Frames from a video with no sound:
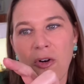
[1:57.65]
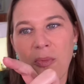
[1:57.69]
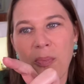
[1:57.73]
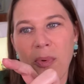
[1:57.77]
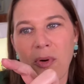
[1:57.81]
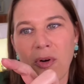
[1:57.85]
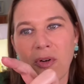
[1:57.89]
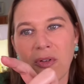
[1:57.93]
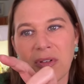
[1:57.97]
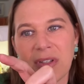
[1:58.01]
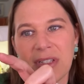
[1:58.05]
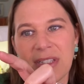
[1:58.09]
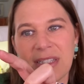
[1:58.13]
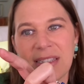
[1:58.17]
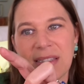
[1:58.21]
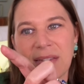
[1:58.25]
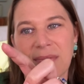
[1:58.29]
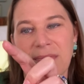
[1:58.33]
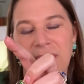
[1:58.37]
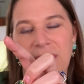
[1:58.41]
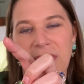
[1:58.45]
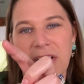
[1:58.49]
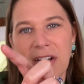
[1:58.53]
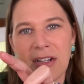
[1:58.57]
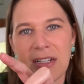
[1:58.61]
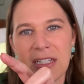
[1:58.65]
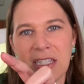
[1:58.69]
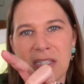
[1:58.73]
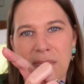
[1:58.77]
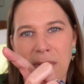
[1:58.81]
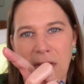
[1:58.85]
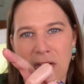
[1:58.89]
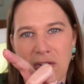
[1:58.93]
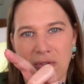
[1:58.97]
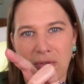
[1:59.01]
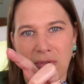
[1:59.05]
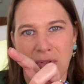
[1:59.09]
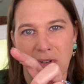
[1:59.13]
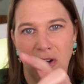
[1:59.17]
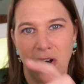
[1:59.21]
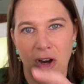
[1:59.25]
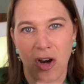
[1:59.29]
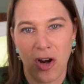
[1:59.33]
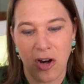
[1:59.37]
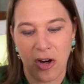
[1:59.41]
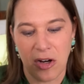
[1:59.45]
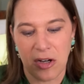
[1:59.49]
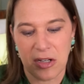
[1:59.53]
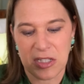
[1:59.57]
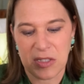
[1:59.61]
opal is a very special
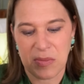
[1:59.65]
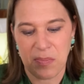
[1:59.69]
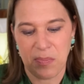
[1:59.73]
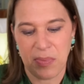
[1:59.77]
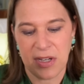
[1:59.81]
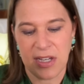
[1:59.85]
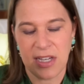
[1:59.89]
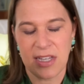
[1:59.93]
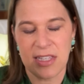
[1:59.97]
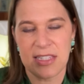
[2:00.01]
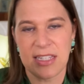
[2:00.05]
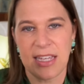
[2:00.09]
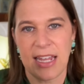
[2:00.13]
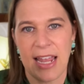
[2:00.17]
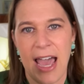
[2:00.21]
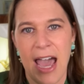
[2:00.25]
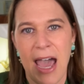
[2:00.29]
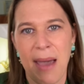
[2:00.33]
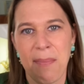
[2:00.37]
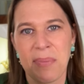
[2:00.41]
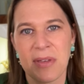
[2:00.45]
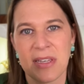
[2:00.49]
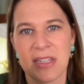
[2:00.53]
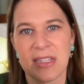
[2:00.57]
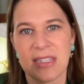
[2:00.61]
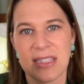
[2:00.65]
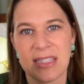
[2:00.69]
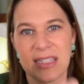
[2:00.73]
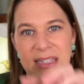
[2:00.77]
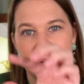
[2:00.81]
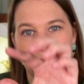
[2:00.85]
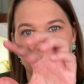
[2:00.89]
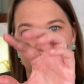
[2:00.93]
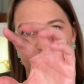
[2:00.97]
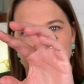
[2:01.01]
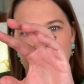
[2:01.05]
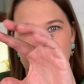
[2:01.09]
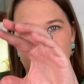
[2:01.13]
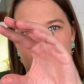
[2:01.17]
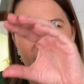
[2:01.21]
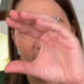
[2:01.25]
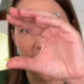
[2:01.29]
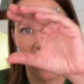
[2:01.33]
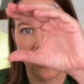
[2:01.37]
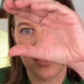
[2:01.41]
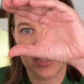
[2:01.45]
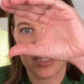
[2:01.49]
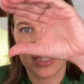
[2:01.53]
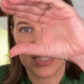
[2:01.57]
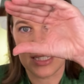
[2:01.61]
occurrence because it happens in
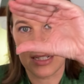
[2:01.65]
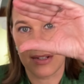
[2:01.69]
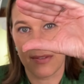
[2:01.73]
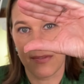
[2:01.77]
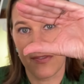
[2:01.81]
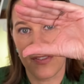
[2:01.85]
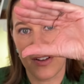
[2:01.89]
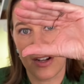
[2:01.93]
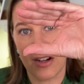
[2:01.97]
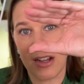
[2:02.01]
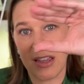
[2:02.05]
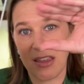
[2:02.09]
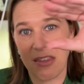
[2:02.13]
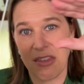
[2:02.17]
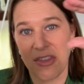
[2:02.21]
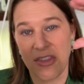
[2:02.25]
basalt. It's in a very